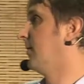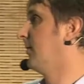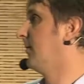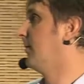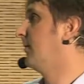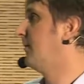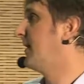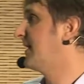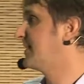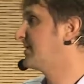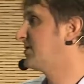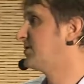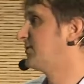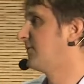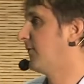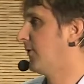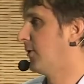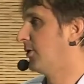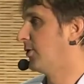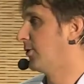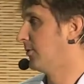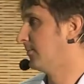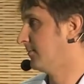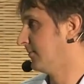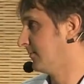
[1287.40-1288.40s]
message
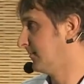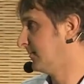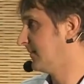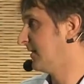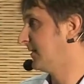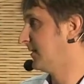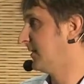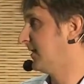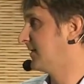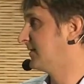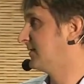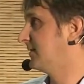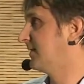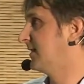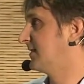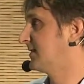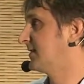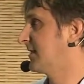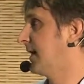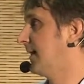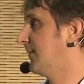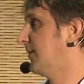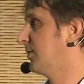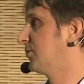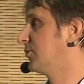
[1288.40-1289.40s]
volume that's
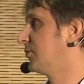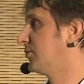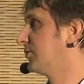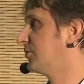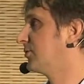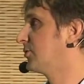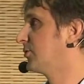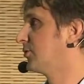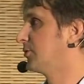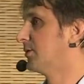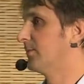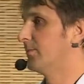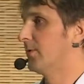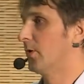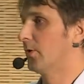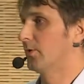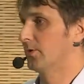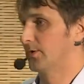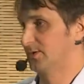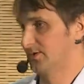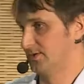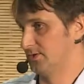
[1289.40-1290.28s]
coming through the broker.